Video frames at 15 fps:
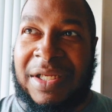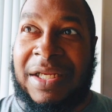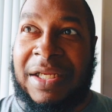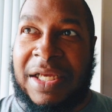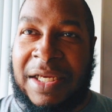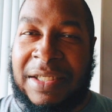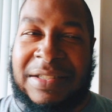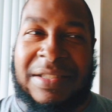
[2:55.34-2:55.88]
In any
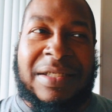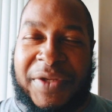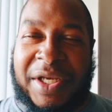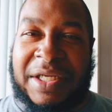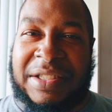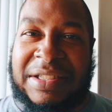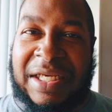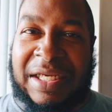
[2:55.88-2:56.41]
case,
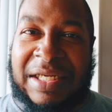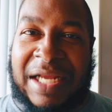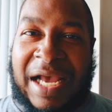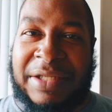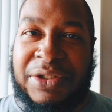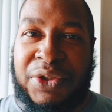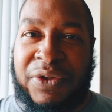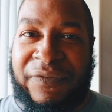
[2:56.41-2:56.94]
like I said,
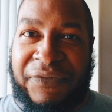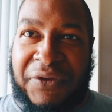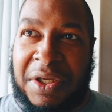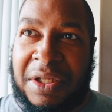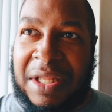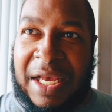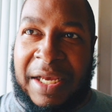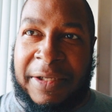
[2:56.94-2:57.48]
I do
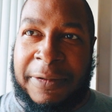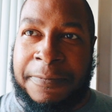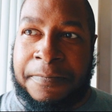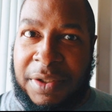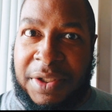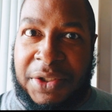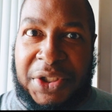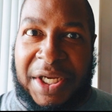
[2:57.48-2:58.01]
feel like
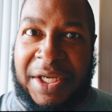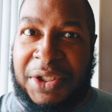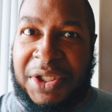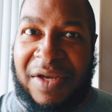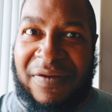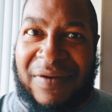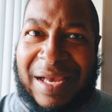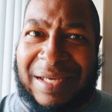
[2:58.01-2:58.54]
the
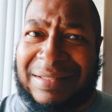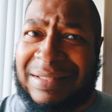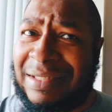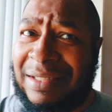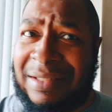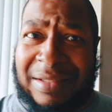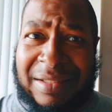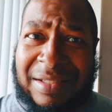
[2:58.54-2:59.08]
J&J
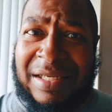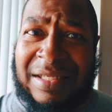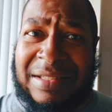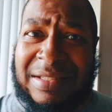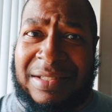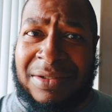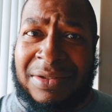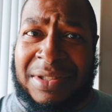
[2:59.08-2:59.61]
vaccine is
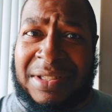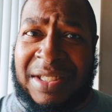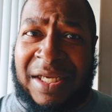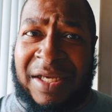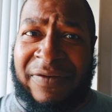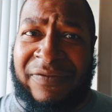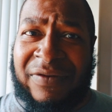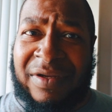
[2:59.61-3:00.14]
still
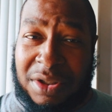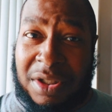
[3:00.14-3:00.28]
safe.